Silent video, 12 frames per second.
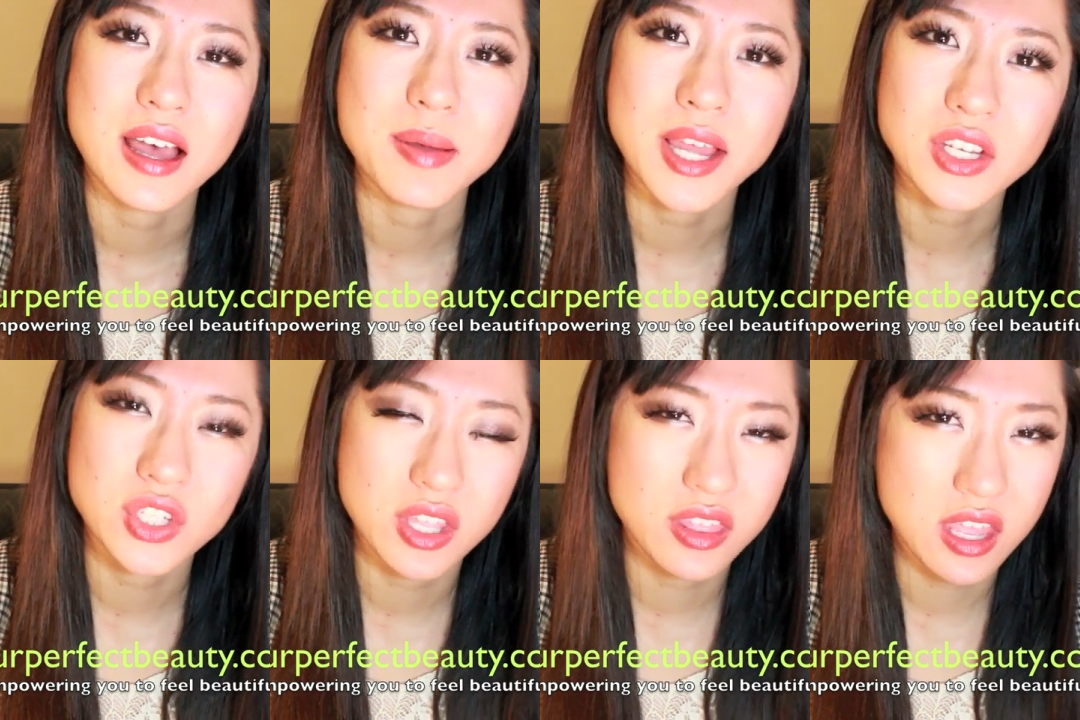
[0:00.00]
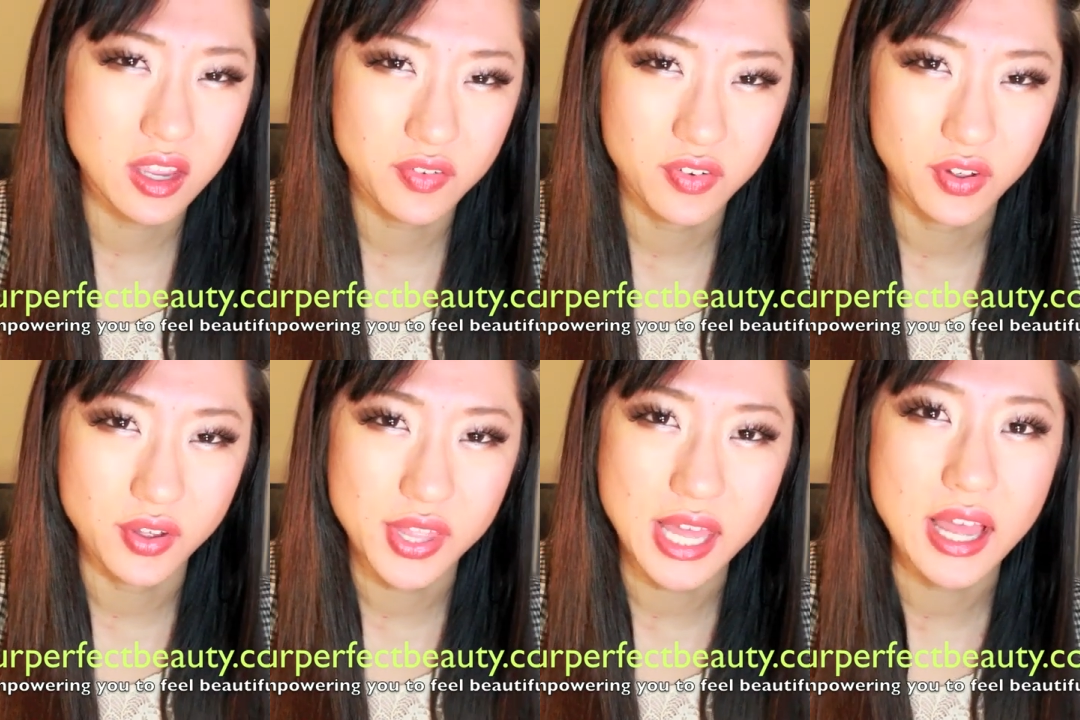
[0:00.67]
I'm actually
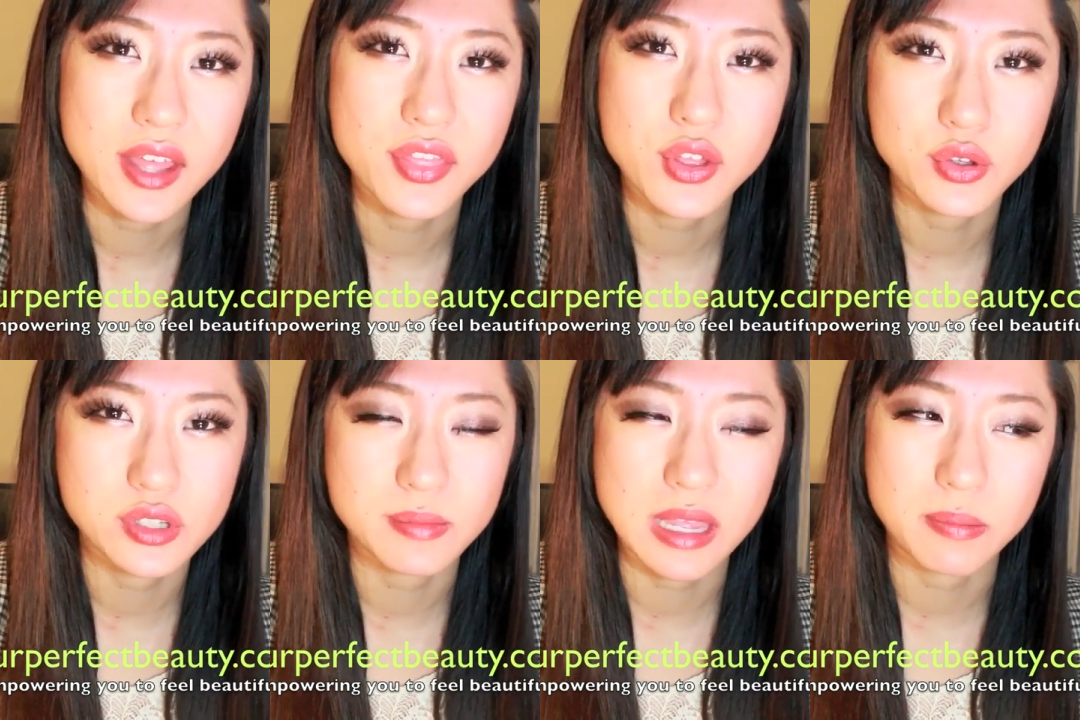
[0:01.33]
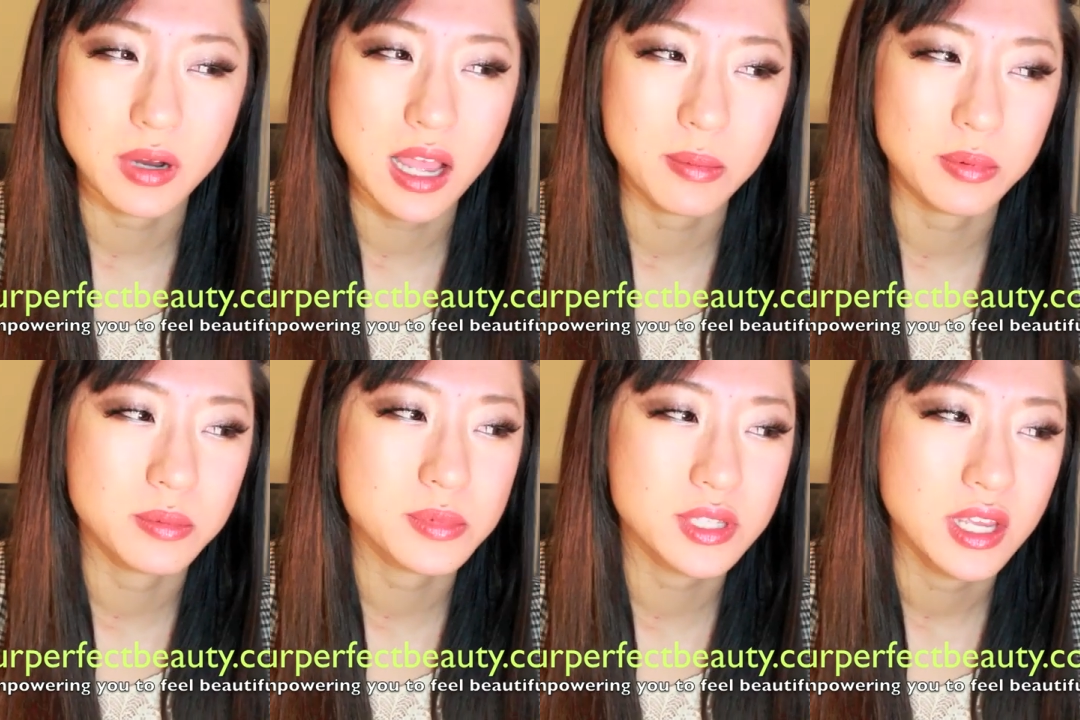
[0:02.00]
thankful that those are my
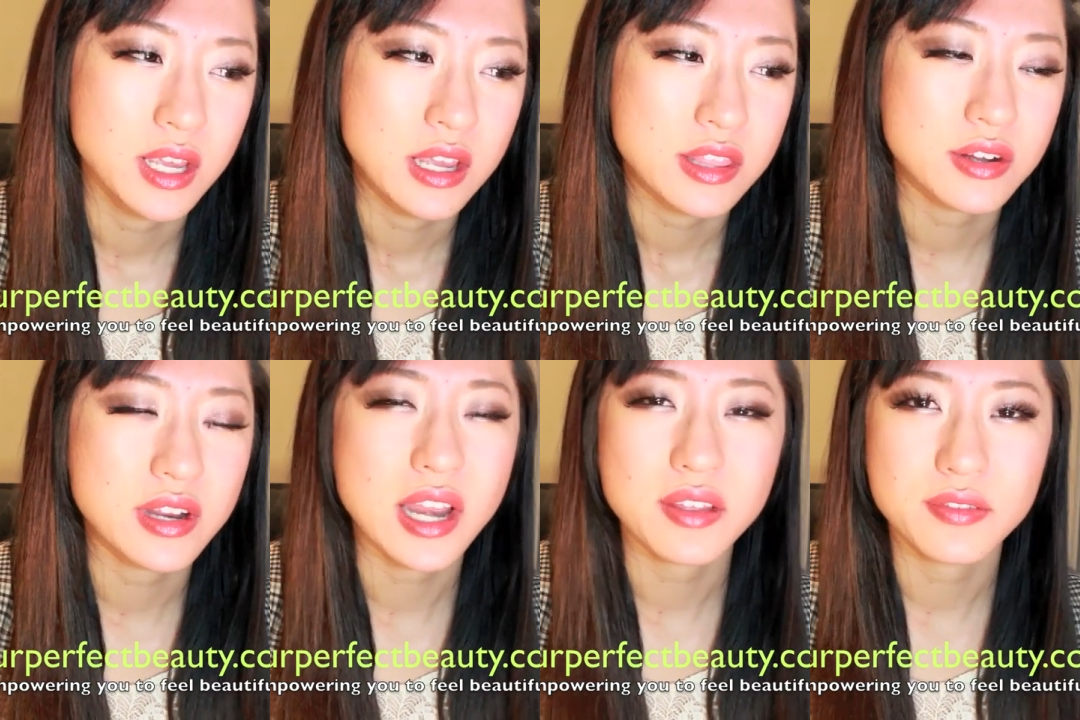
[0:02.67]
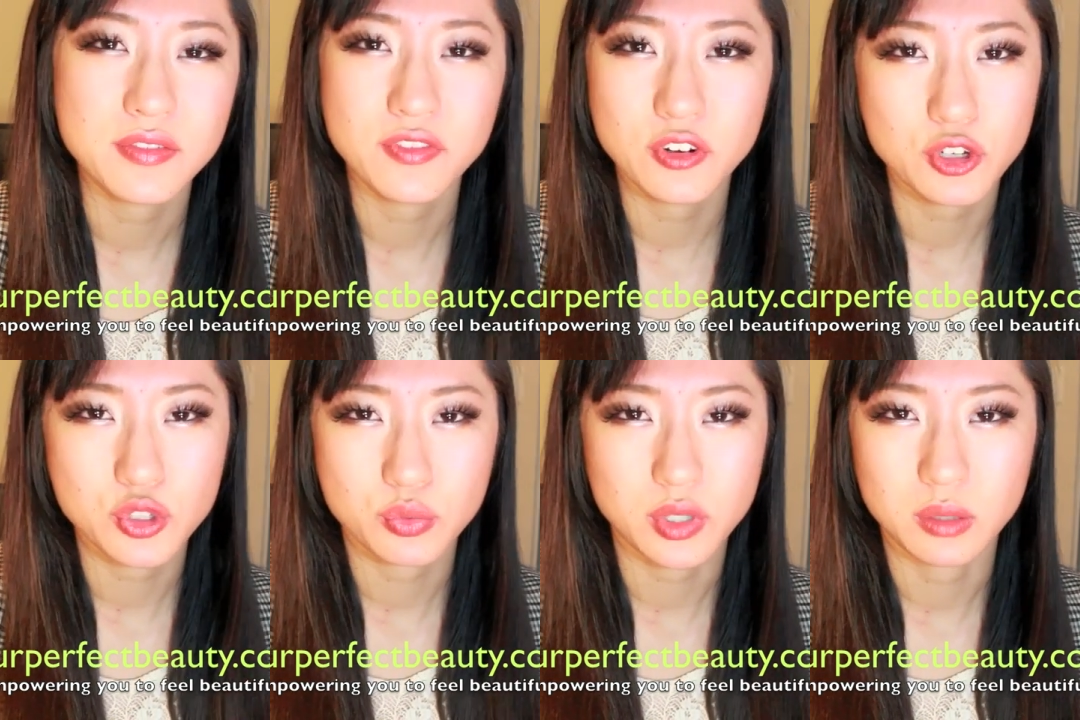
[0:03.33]
problems. They're not even
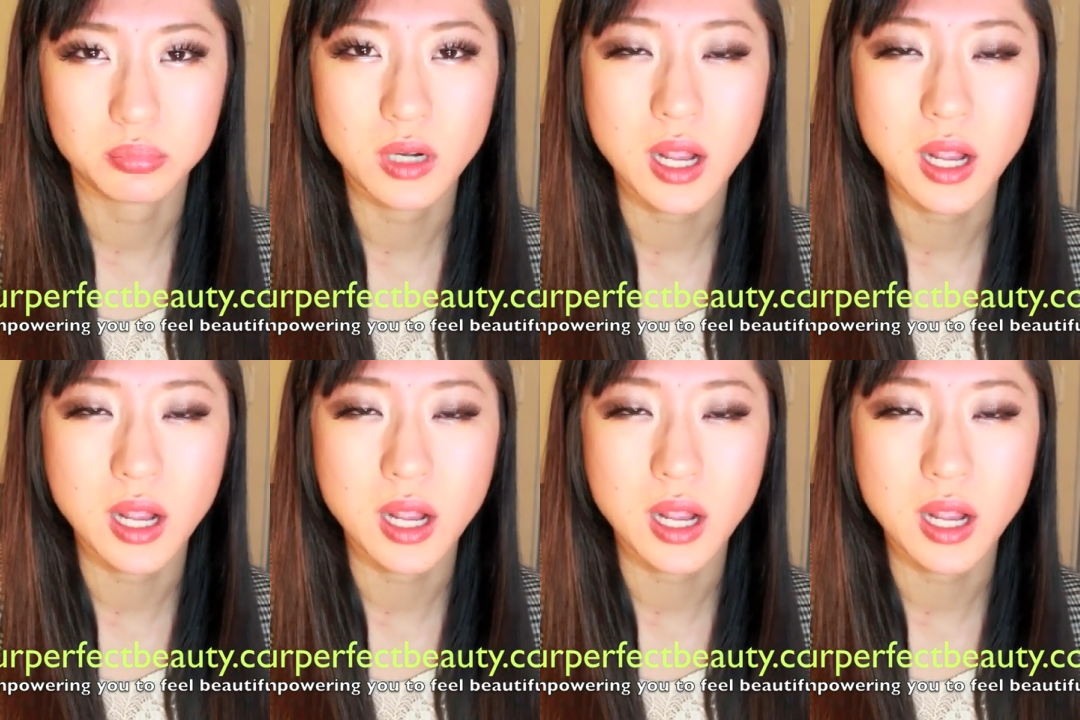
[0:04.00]
first world